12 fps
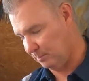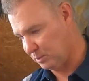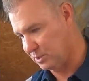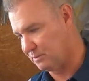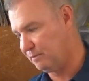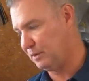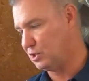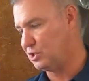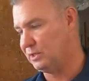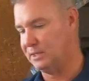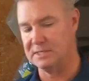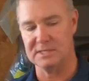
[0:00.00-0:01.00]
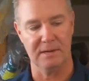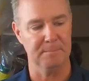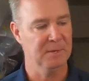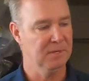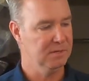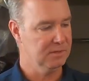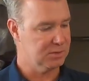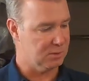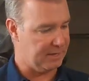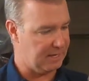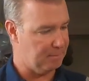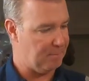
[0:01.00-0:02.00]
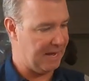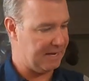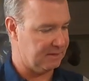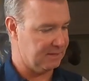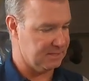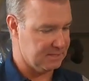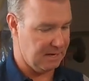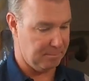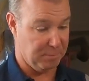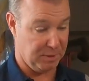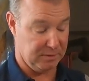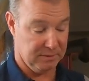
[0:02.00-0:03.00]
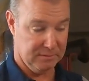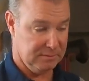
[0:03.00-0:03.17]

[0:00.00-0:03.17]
I'm just finishing this up so I can batten this up, but